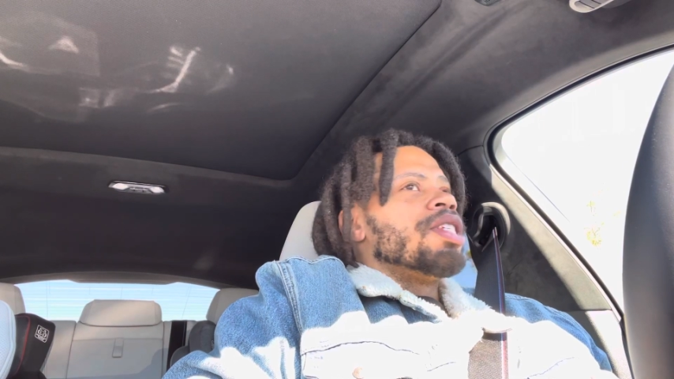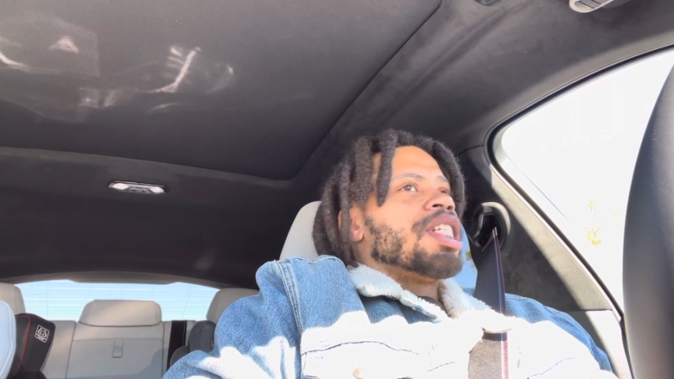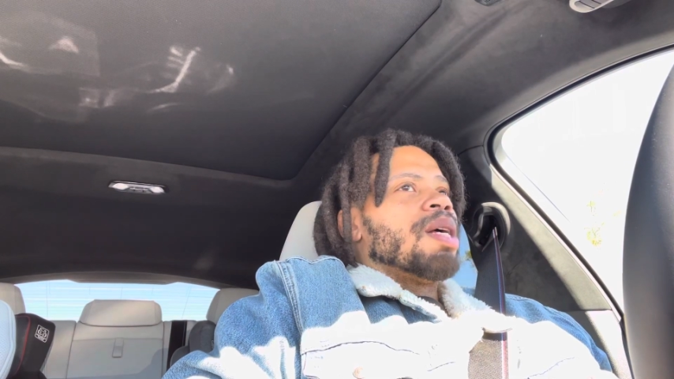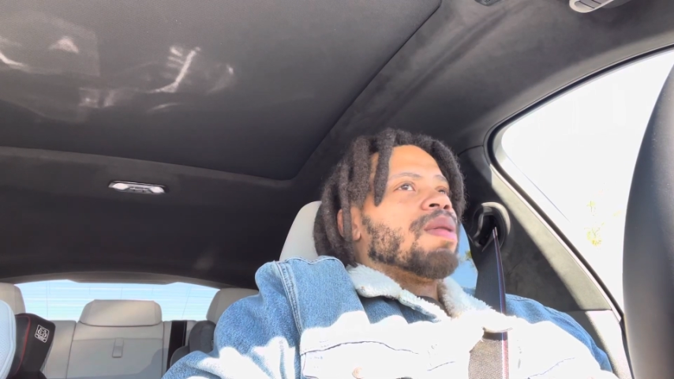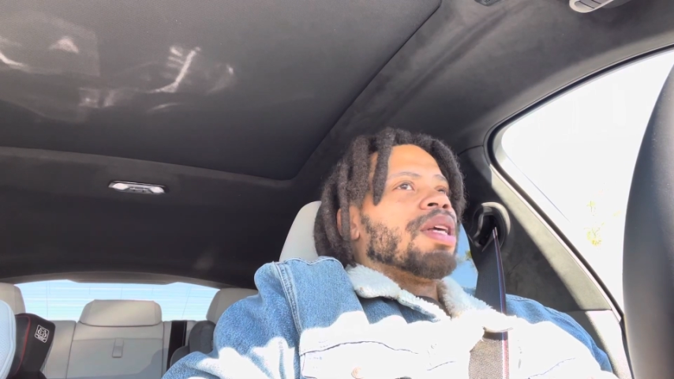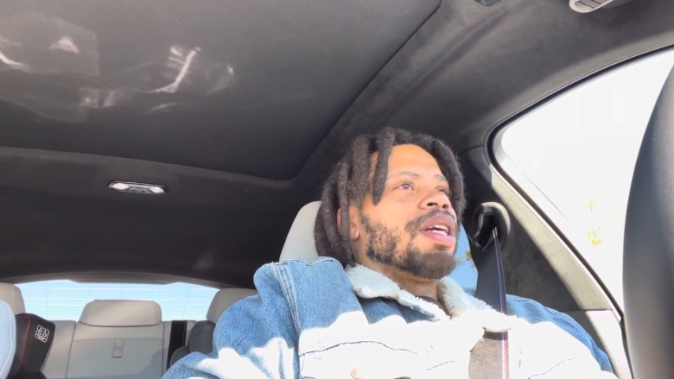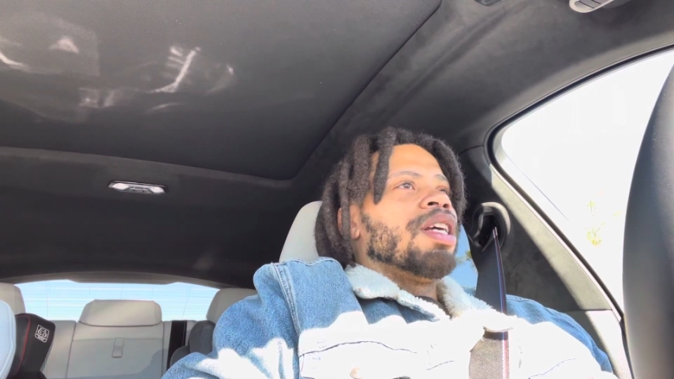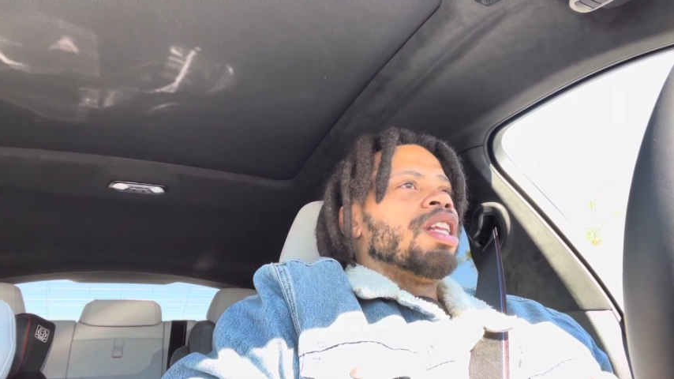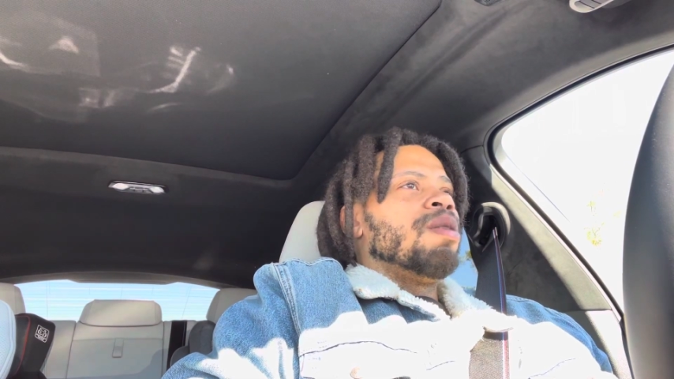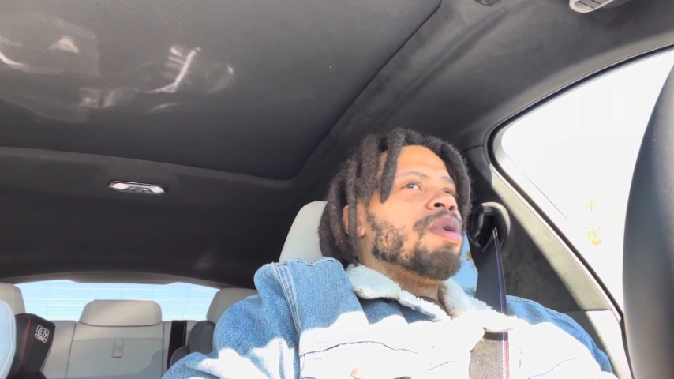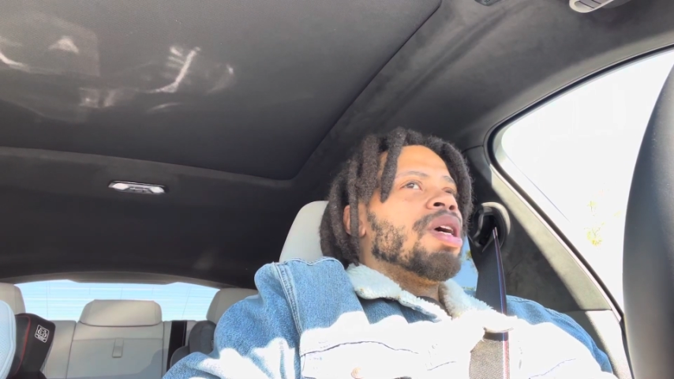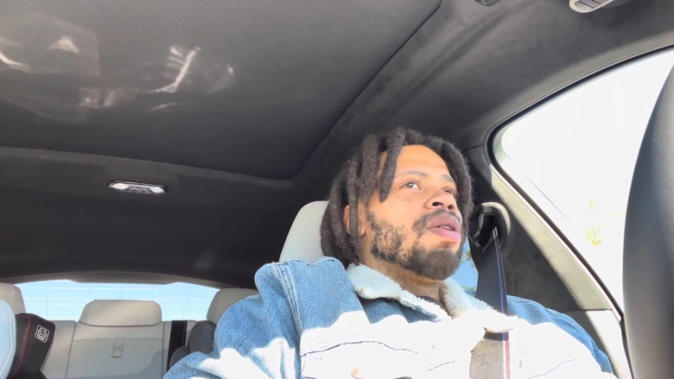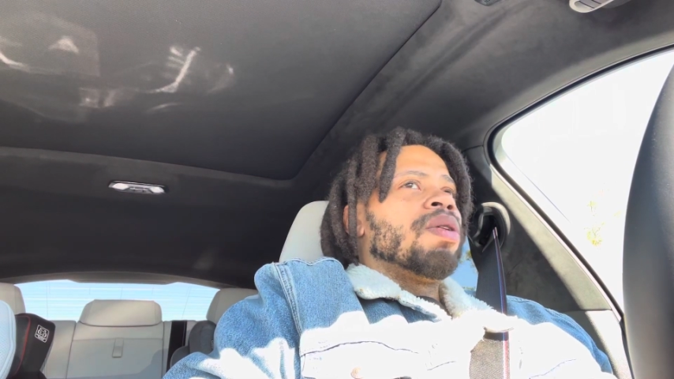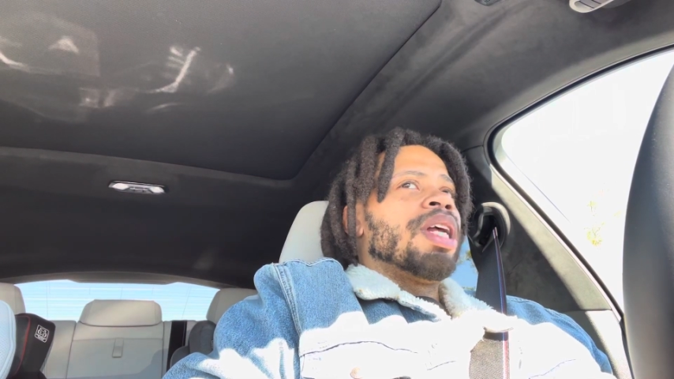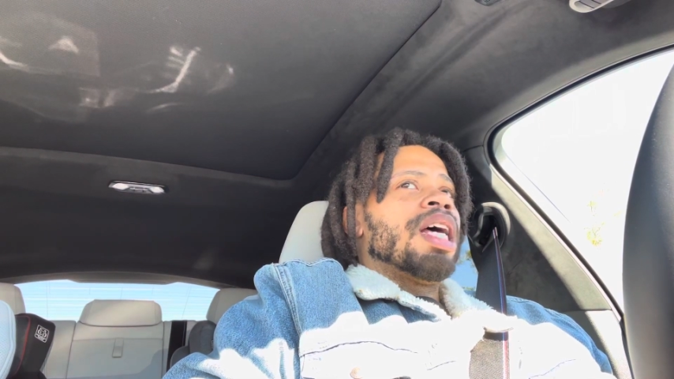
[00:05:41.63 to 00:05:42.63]
something in the
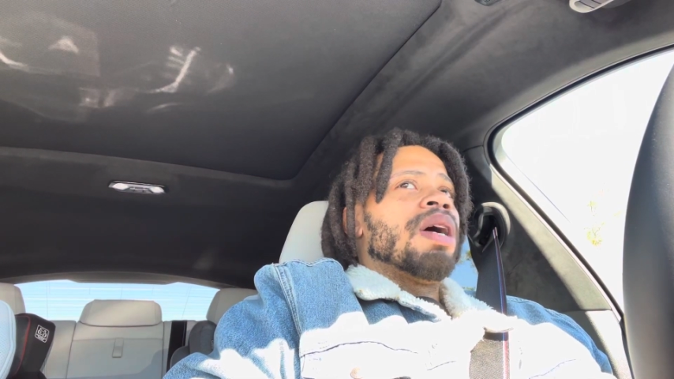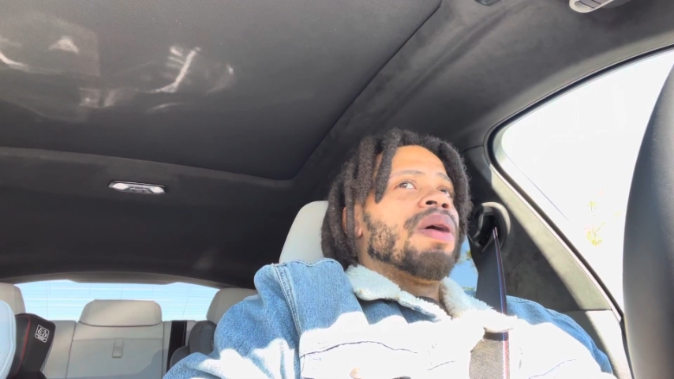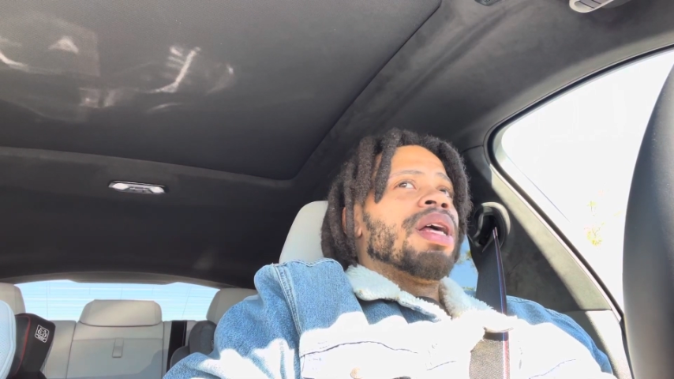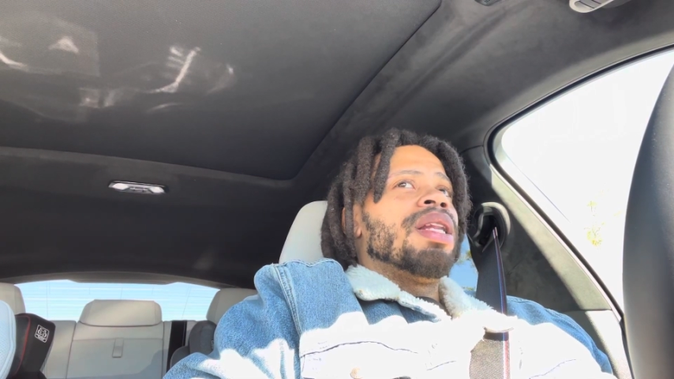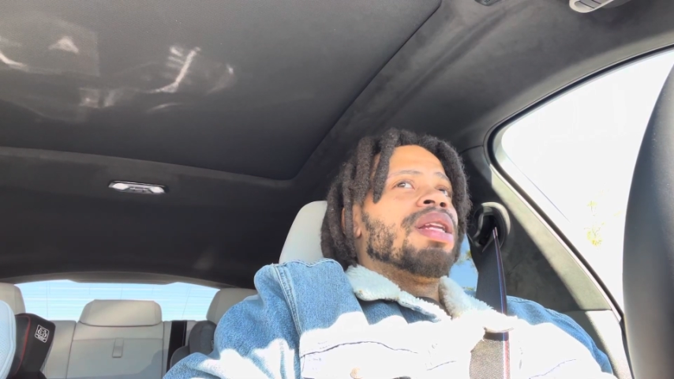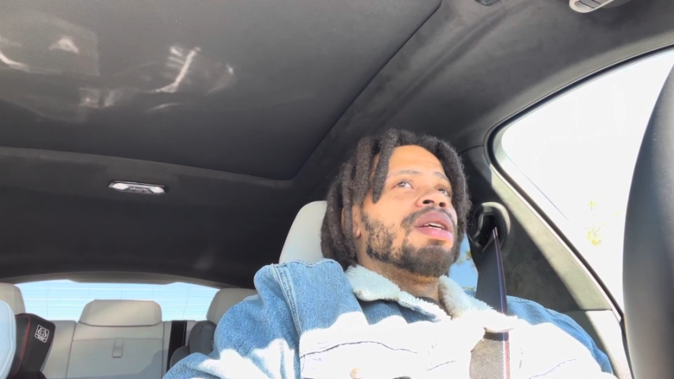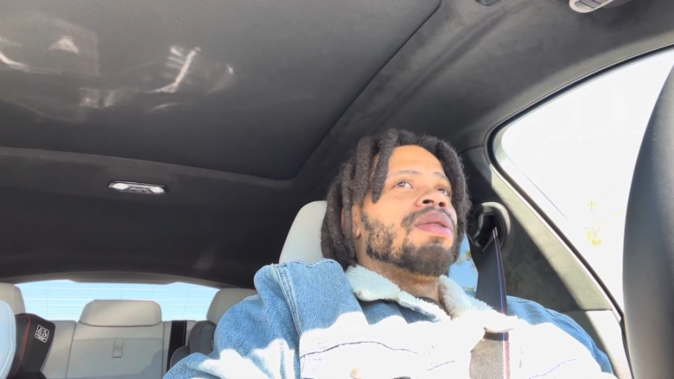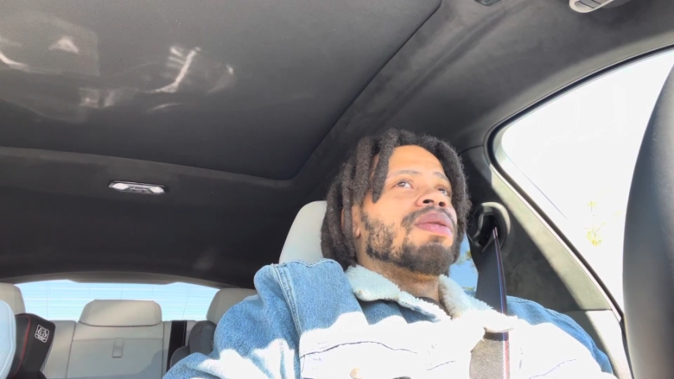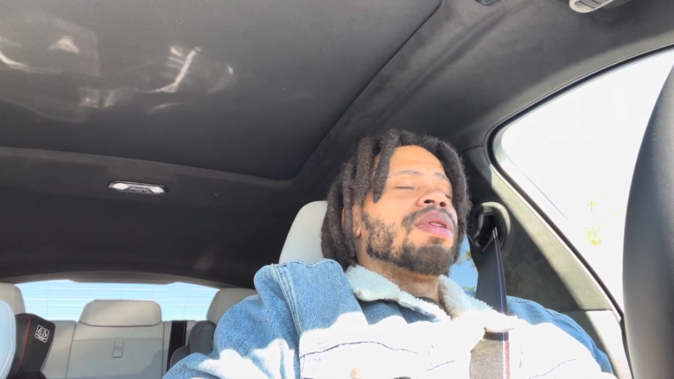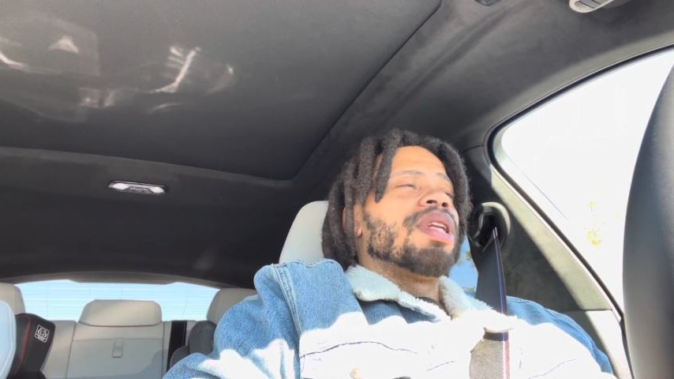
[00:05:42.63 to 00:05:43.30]
middle now, and the